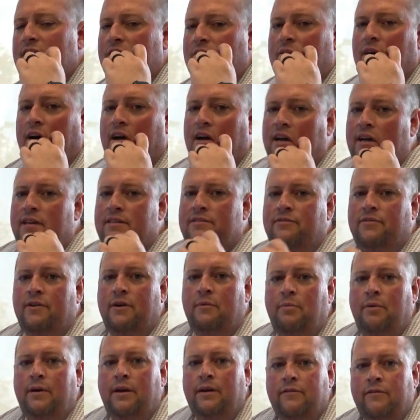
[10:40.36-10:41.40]
Well, as
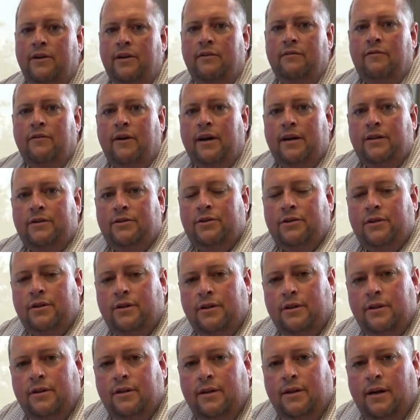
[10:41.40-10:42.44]
VP of
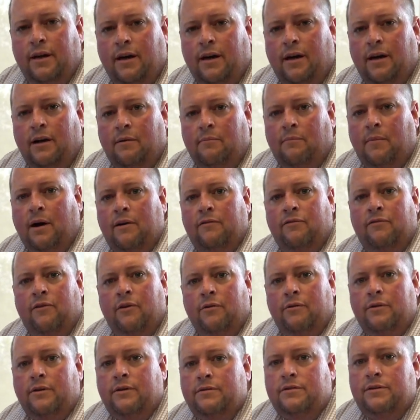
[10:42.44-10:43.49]
Innovation, my
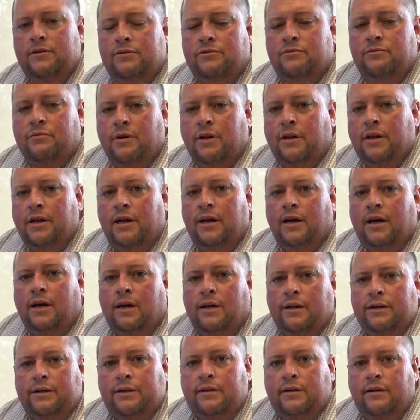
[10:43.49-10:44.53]
focus is really
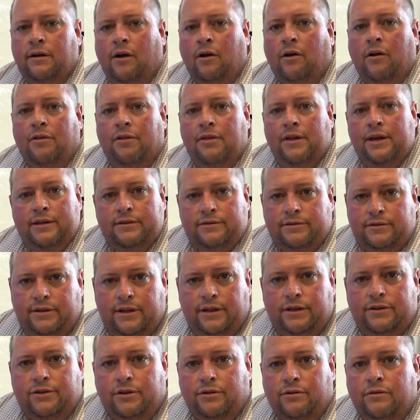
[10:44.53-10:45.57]
on all things
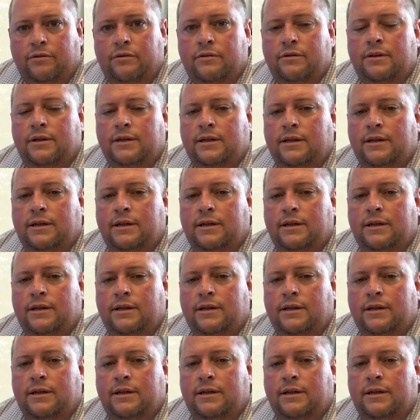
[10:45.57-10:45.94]
digital.